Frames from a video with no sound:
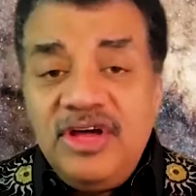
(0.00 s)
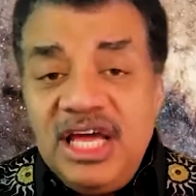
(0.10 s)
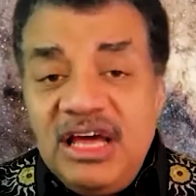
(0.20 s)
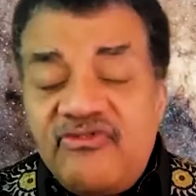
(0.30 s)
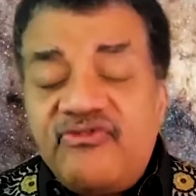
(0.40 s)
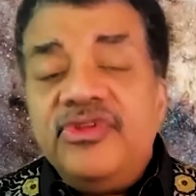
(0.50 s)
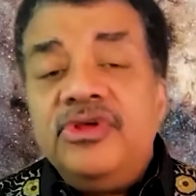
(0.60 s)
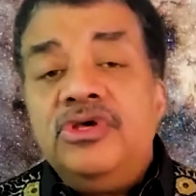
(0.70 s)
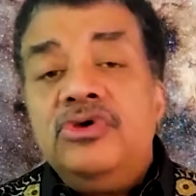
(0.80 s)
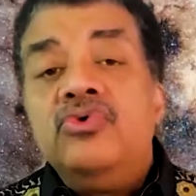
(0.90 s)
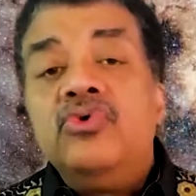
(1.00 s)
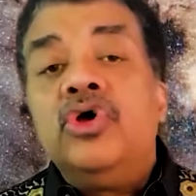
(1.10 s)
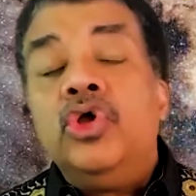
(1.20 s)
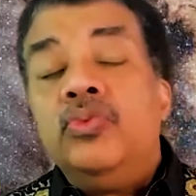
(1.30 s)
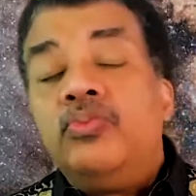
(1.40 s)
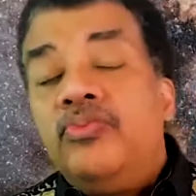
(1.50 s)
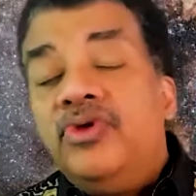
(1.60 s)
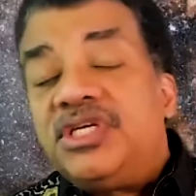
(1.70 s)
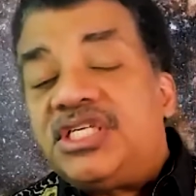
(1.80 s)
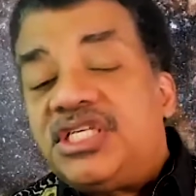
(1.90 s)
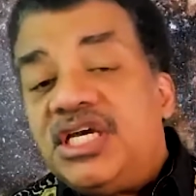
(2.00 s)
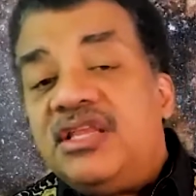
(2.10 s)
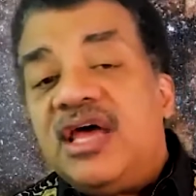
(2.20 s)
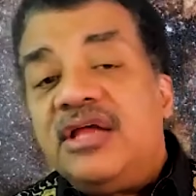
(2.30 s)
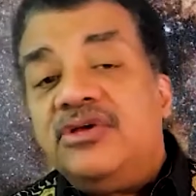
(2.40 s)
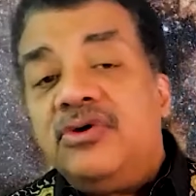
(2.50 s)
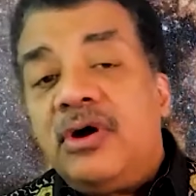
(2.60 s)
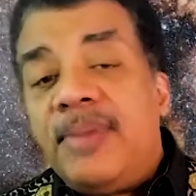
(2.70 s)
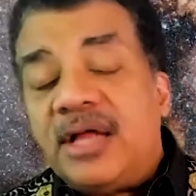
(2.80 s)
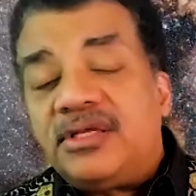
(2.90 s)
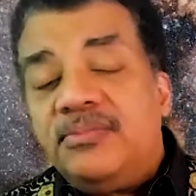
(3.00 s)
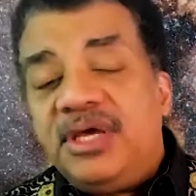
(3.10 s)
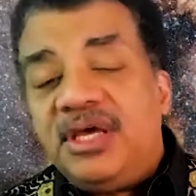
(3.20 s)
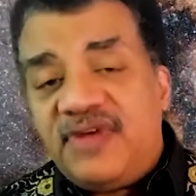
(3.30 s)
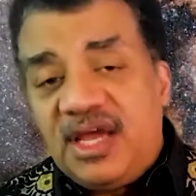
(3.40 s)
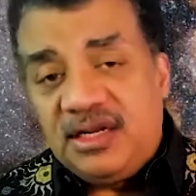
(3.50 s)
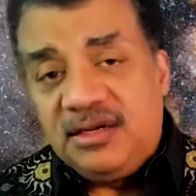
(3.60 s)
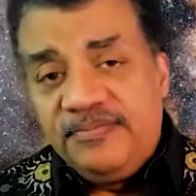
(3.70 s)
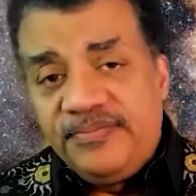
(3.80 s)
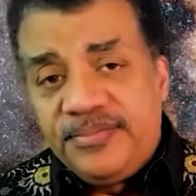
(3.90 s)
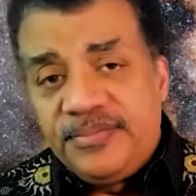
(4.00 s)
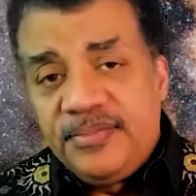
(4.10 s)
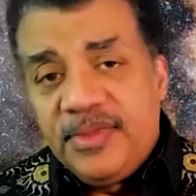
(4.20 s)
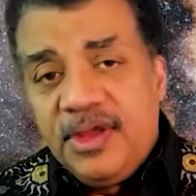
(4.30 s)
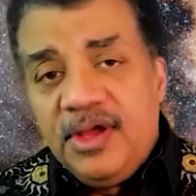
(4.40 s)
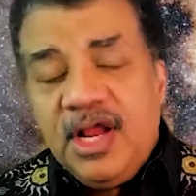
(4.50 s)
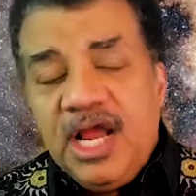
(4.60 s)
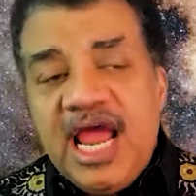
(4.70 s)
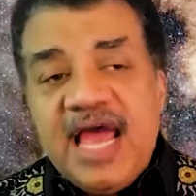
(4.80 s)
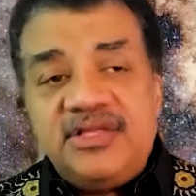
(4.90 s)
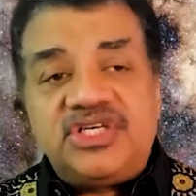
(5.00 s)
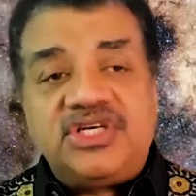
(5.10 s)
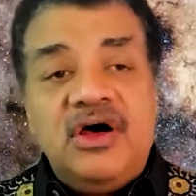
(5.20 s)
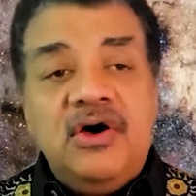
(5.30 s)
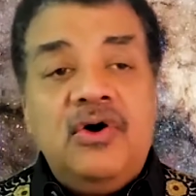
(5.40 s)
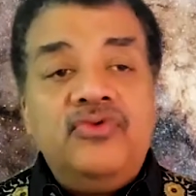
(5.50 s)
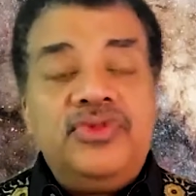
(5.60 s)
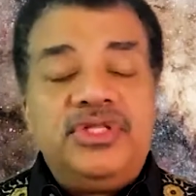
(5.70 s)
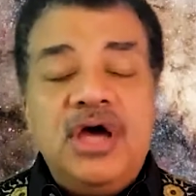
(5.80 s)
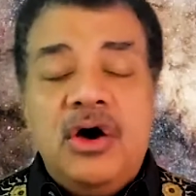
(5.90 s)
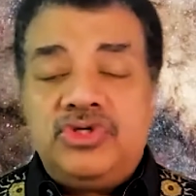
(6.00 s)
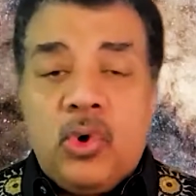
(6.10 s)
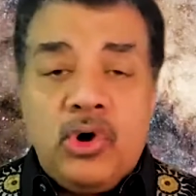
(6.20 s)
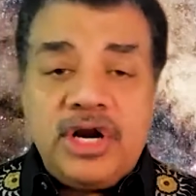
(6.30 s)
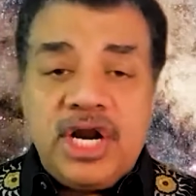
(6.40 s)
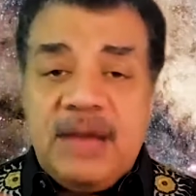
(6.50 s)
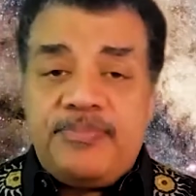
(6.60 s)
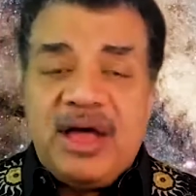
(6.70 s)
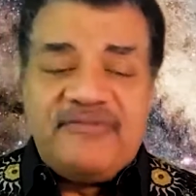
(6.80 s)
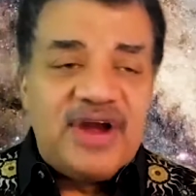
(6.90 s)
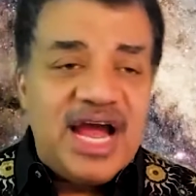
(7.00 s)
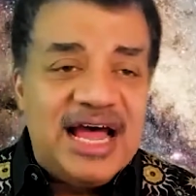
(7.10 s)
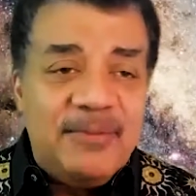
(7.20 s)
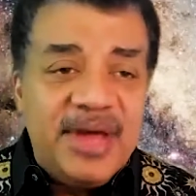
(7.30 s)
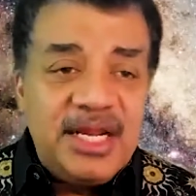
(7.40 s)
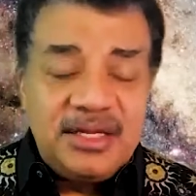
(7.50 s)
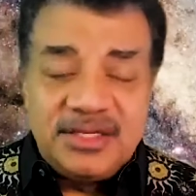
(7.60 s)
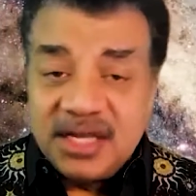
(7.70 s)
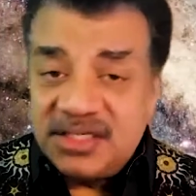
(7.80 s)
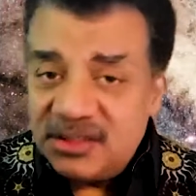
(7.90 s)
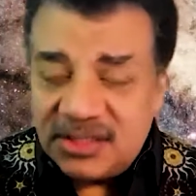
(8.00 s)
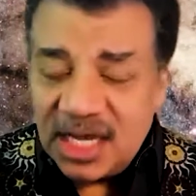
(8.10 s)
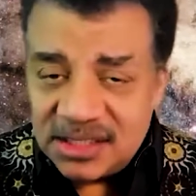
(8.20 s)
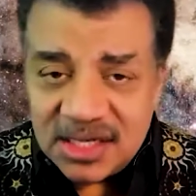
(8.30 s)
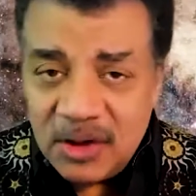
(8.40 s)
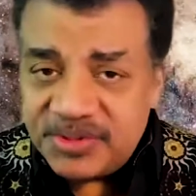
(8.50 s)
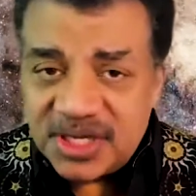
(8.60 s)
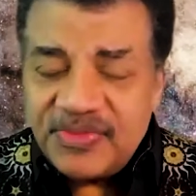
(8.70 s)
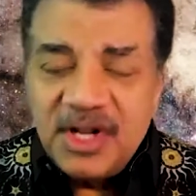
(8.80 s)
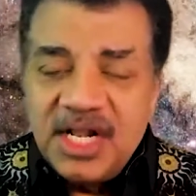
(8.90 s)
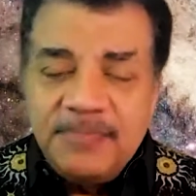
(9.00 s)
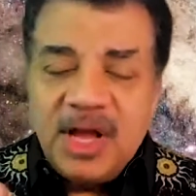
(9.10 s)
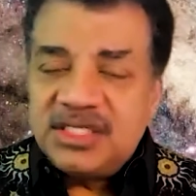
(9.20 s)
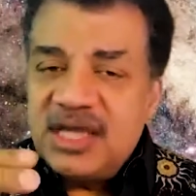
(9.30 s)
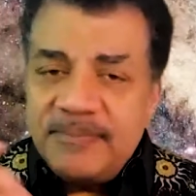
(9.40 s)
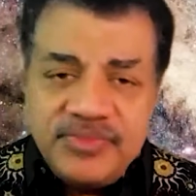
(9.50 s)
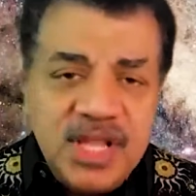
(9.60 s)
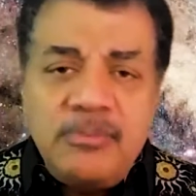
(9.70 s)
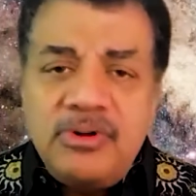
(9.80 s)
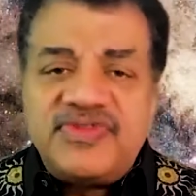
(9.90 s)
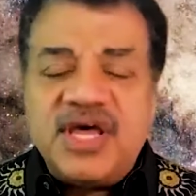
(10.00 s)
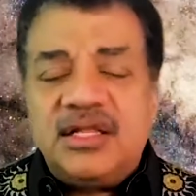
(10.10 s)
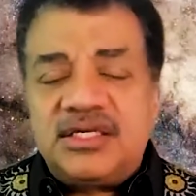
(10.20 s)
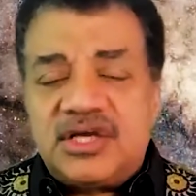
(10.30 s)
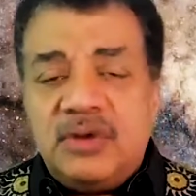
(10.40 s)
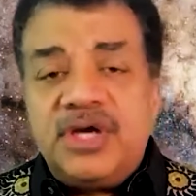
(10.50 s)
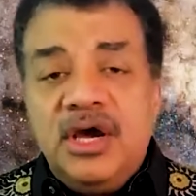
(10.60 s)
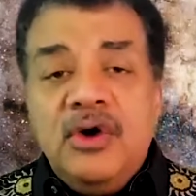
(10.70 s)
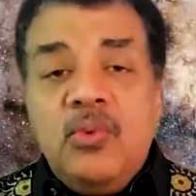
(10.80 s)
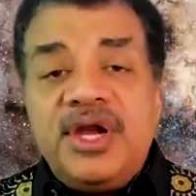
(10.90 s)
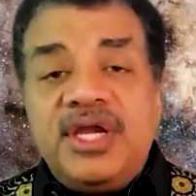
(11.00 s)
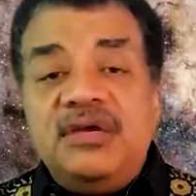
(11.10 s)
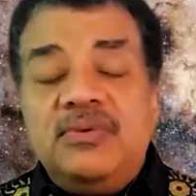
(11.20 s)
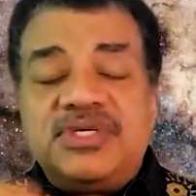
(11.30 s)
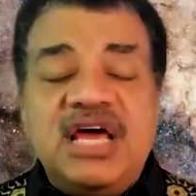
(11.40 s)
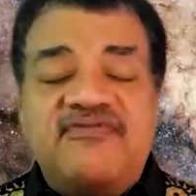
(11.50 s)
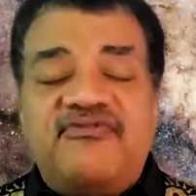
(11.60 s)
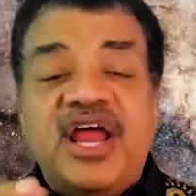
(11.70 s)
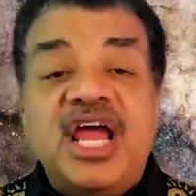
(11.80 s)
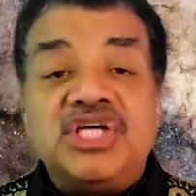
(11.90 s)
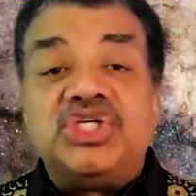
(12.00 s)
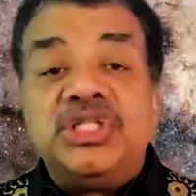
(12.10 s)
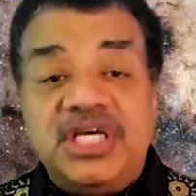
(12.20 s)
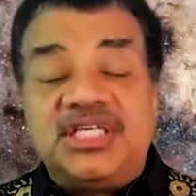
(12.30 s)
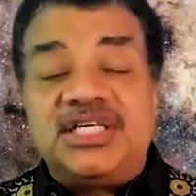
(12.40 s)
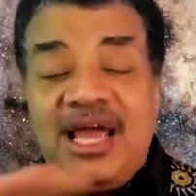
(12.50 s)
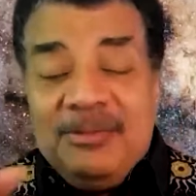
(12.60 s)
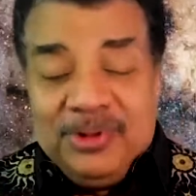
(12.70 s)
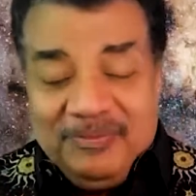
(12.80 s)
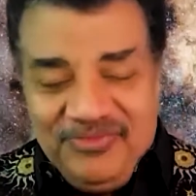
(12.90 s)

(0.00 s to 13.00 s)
if you see that you're about to be invaded. And so the Doge ordered up, I forgot how many, a dozen telescopes, some number of telescopes, where he was then financially stable.